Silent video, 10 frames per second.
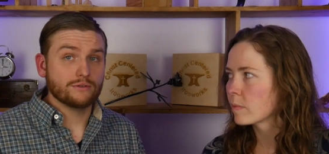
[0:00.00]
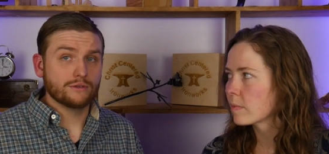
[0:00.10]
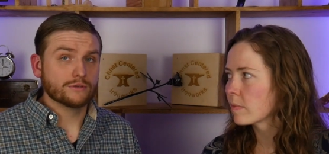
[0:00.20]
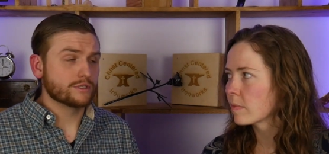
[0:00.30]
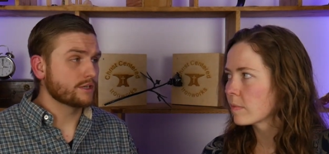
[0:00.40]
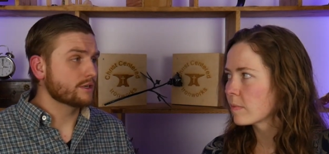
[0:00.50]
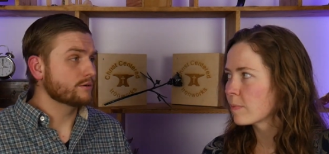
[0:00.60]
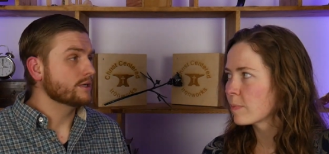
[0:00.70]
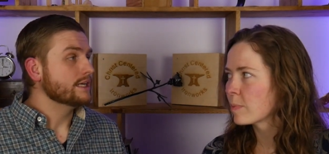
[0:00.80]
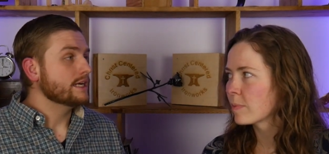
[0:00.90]
Speaker 1: two years
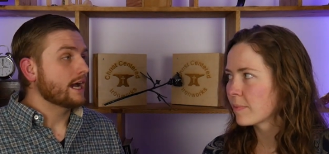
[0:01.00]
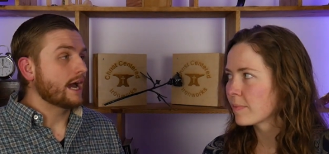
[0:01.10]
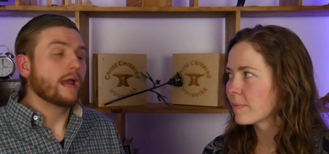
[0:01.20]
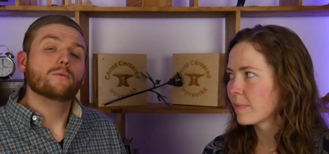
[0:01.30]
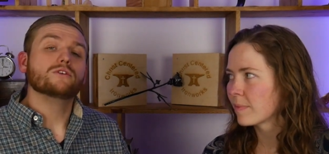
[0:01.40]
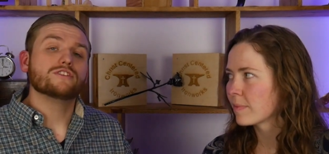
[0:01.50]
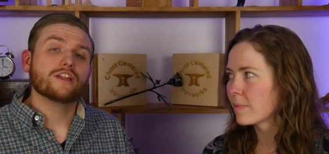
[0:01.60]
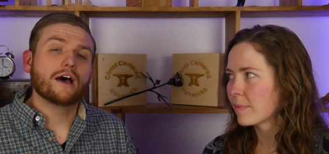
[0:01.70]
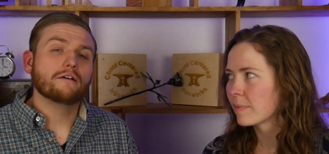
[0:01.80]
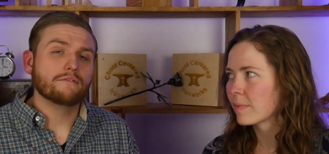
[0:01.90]
ago, I was
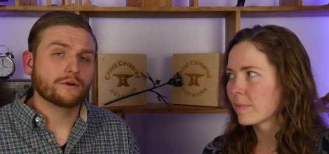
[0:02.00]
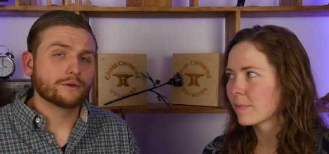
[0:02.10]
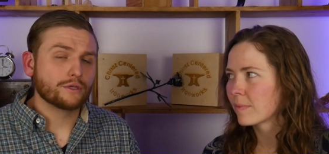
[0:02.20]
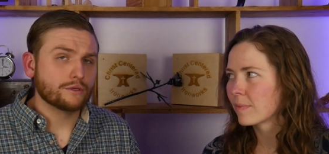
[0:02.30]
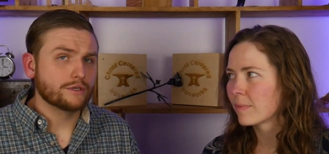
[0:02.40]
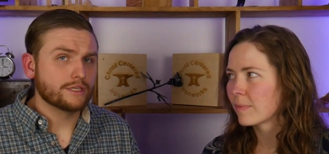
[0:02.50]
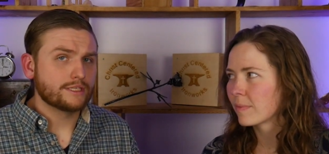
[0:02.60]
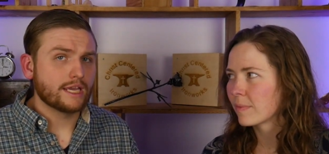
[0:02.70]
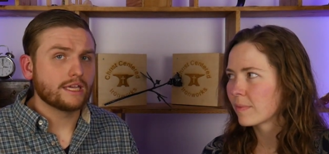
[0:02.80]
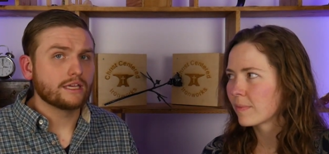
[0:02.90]
not very good at
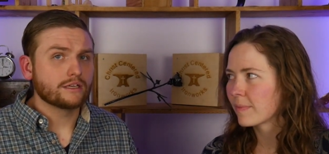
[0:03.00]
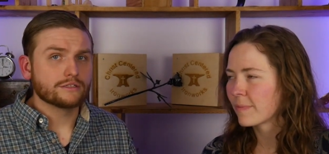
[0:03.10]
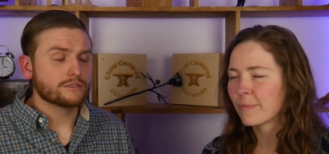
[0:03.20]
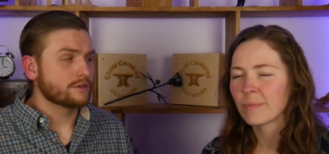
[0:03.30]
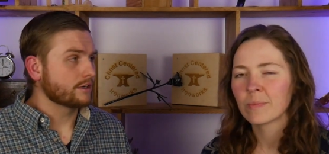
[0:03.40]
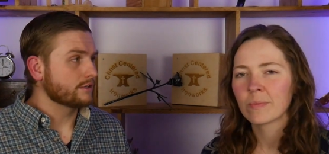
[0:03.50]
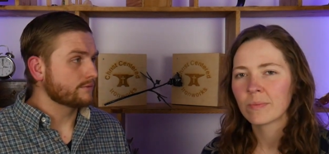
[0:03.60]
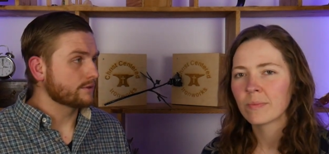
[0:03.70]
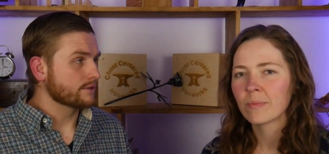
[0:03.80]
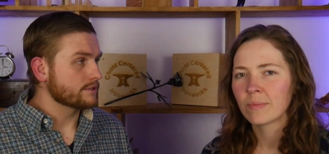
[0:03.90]
taking constructive
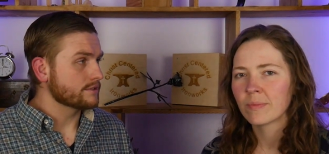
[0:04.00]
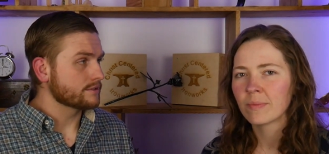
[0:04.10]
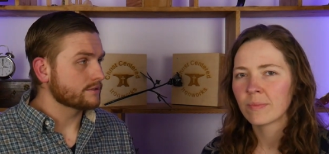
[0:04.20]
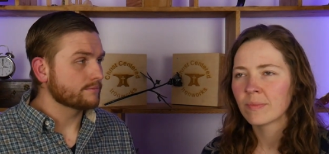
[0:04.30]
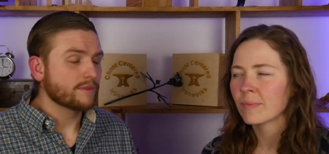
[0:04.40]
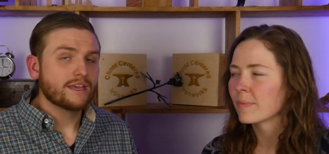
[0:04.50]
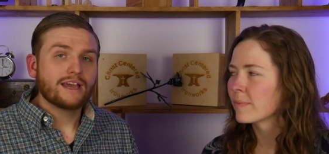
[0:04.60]
criticism.